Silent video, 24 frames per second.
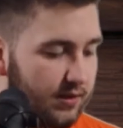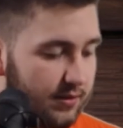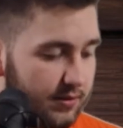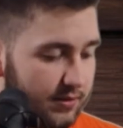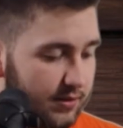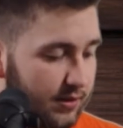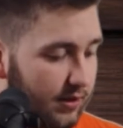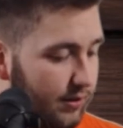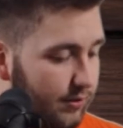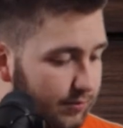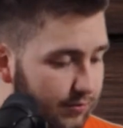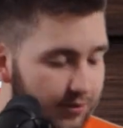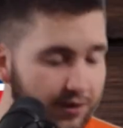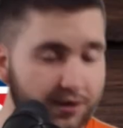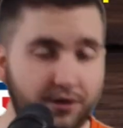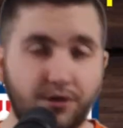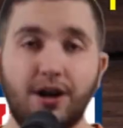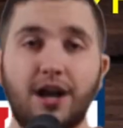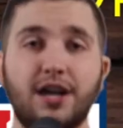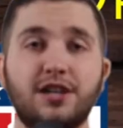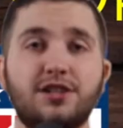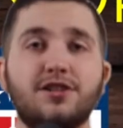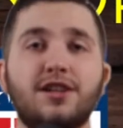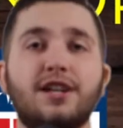So
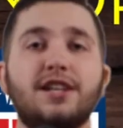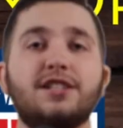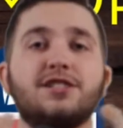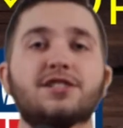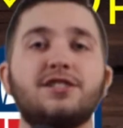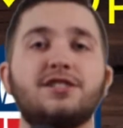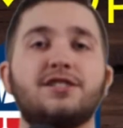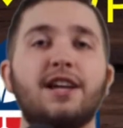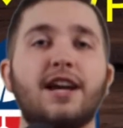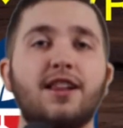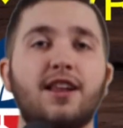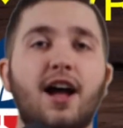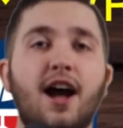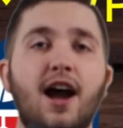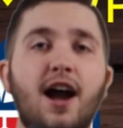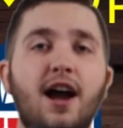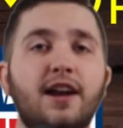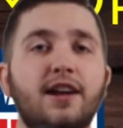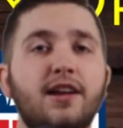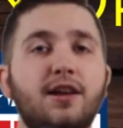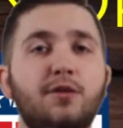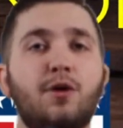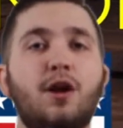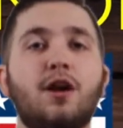congratulations, Taylor
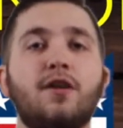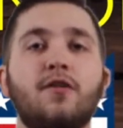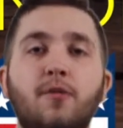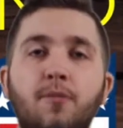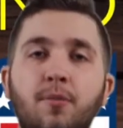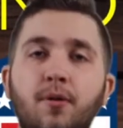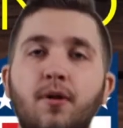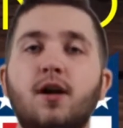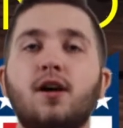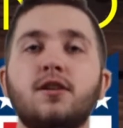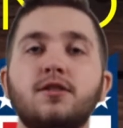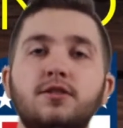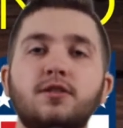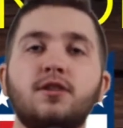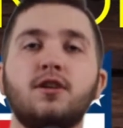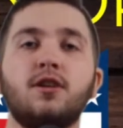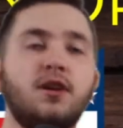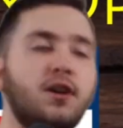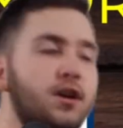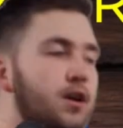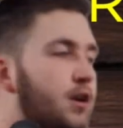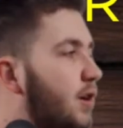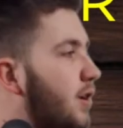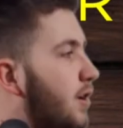Heineke. Round of applause.
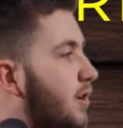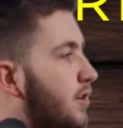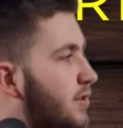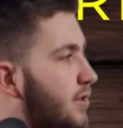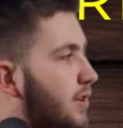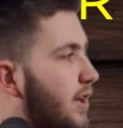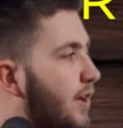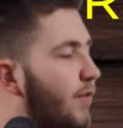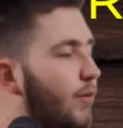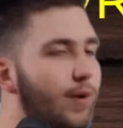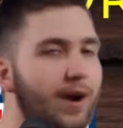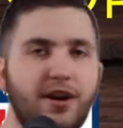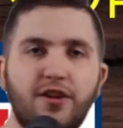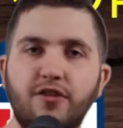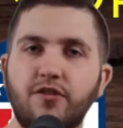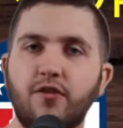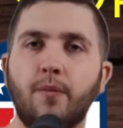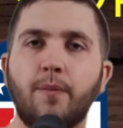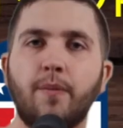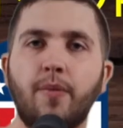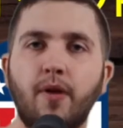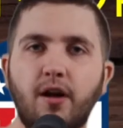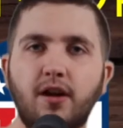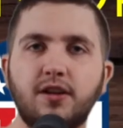Let's give a round of
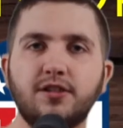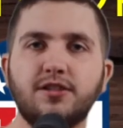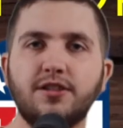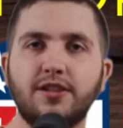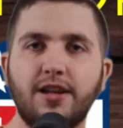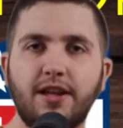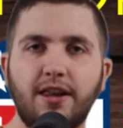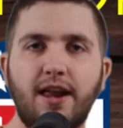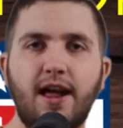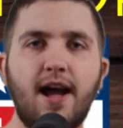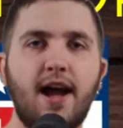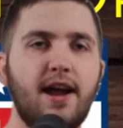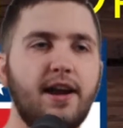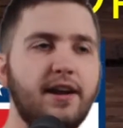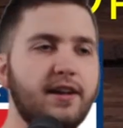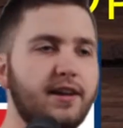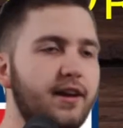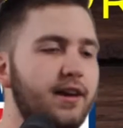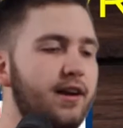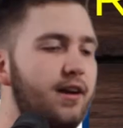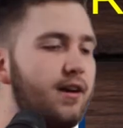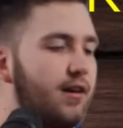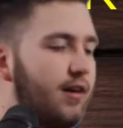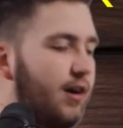applause to Taylor
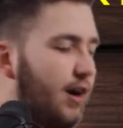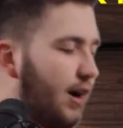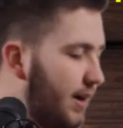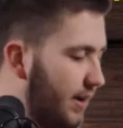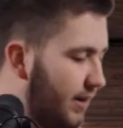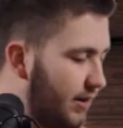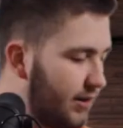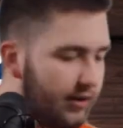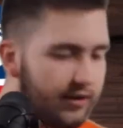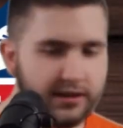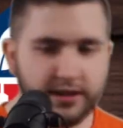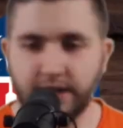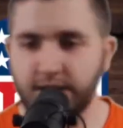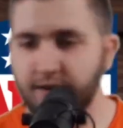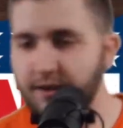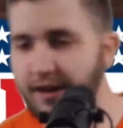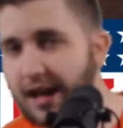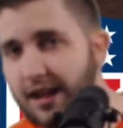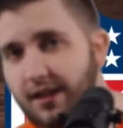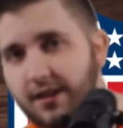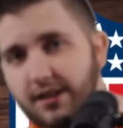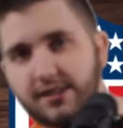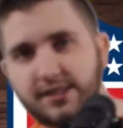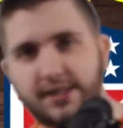Heineke. All right, good deal.
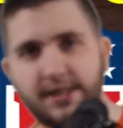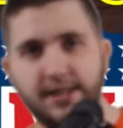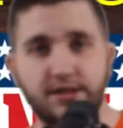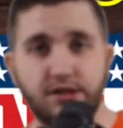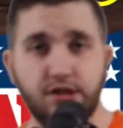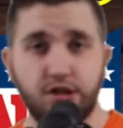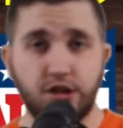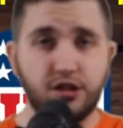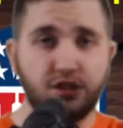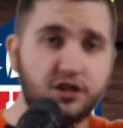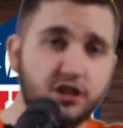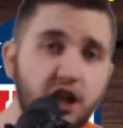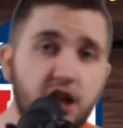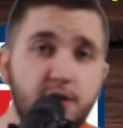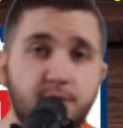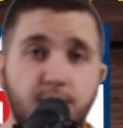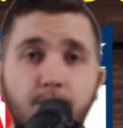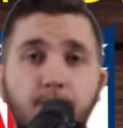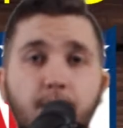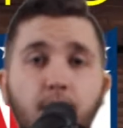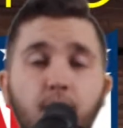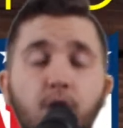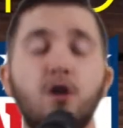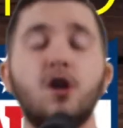Now let's get into the Super
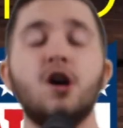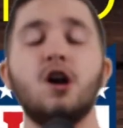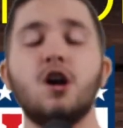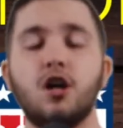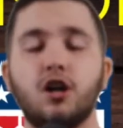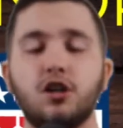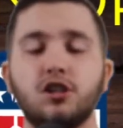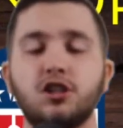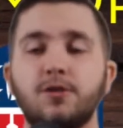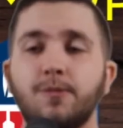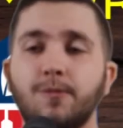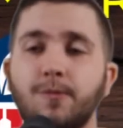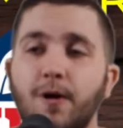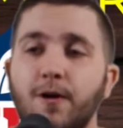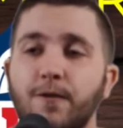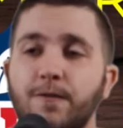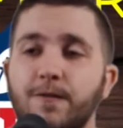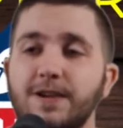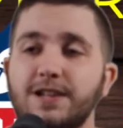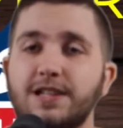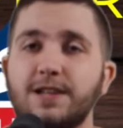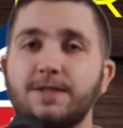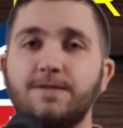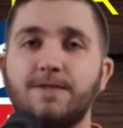Bowl. Super Bowl
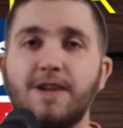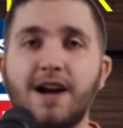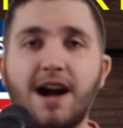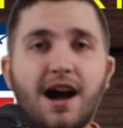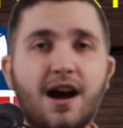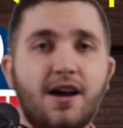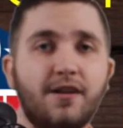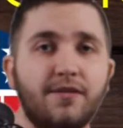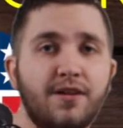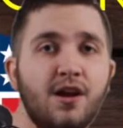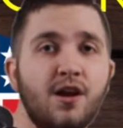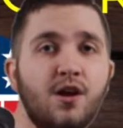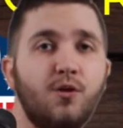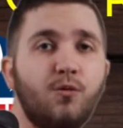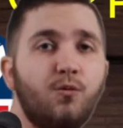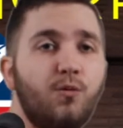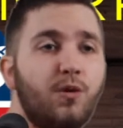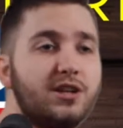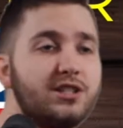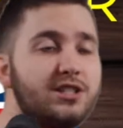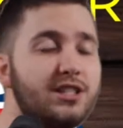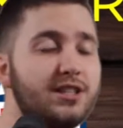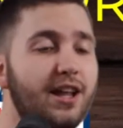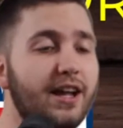55.
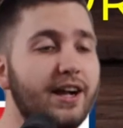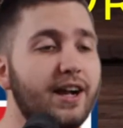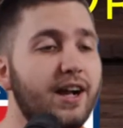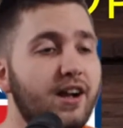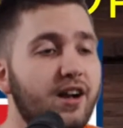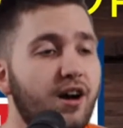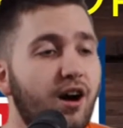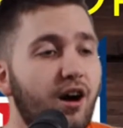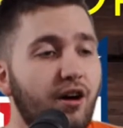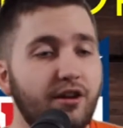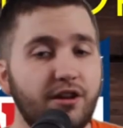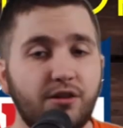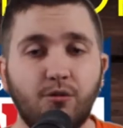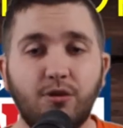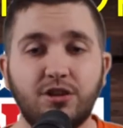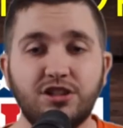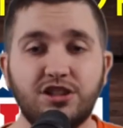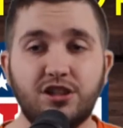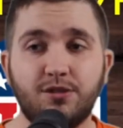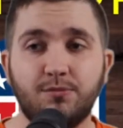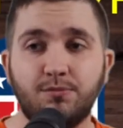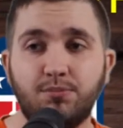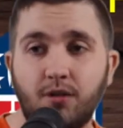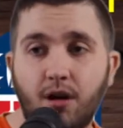Was it like I called it? Was
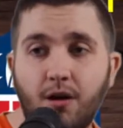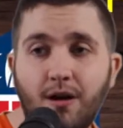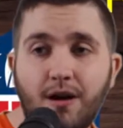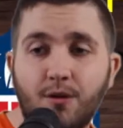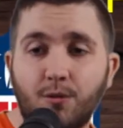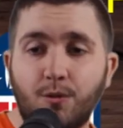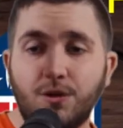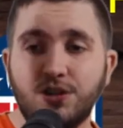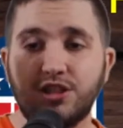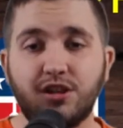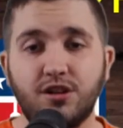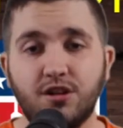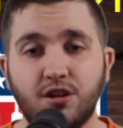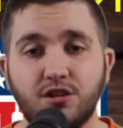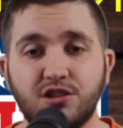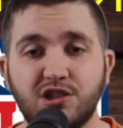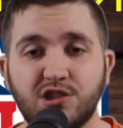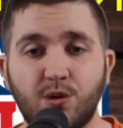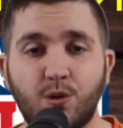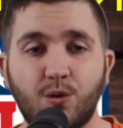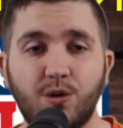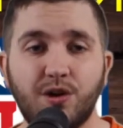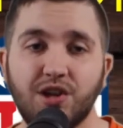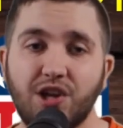it a blowout or was it a
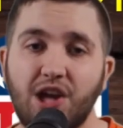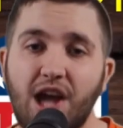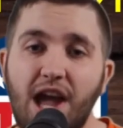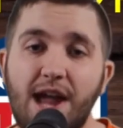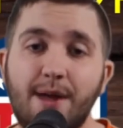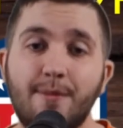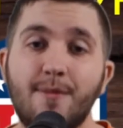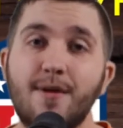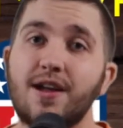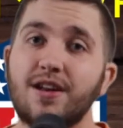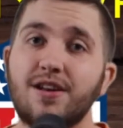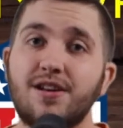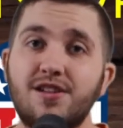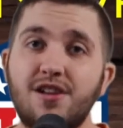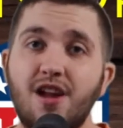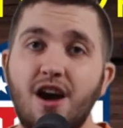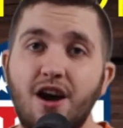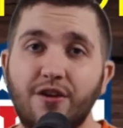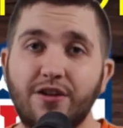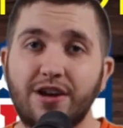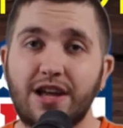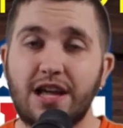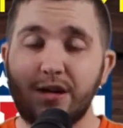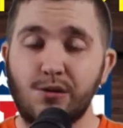low-scoring game?
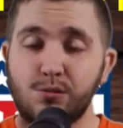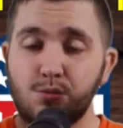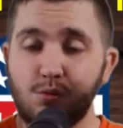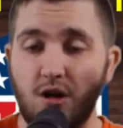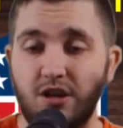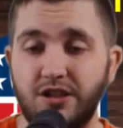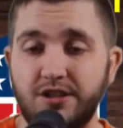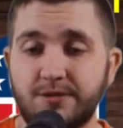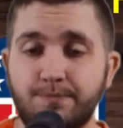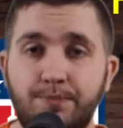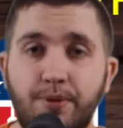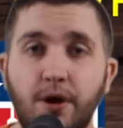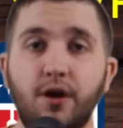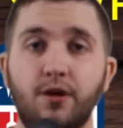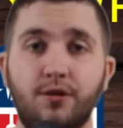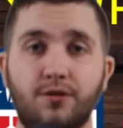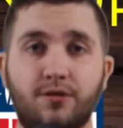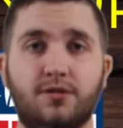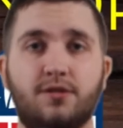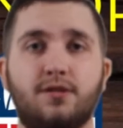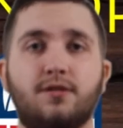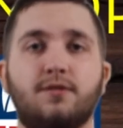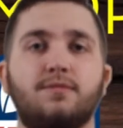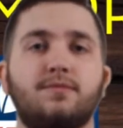No, it was
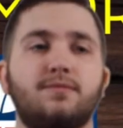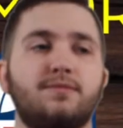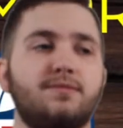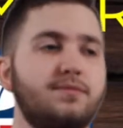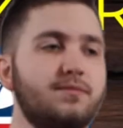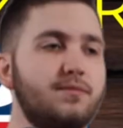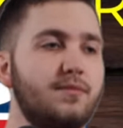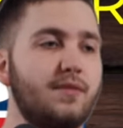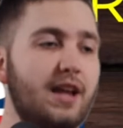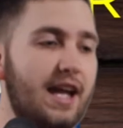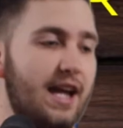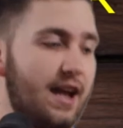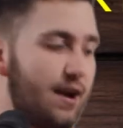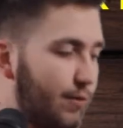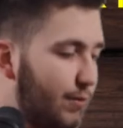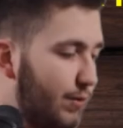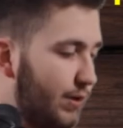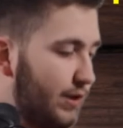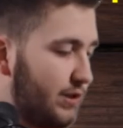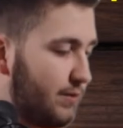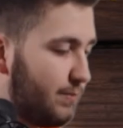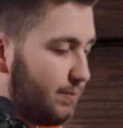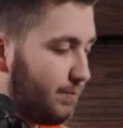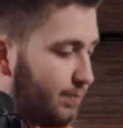both. It
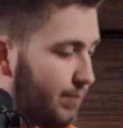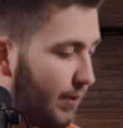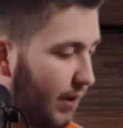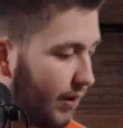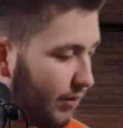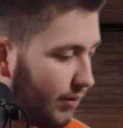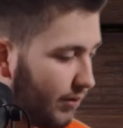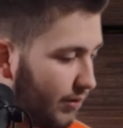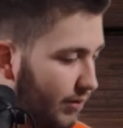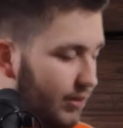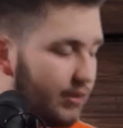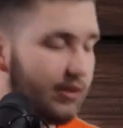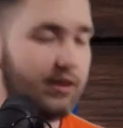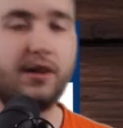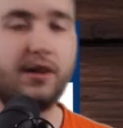was both.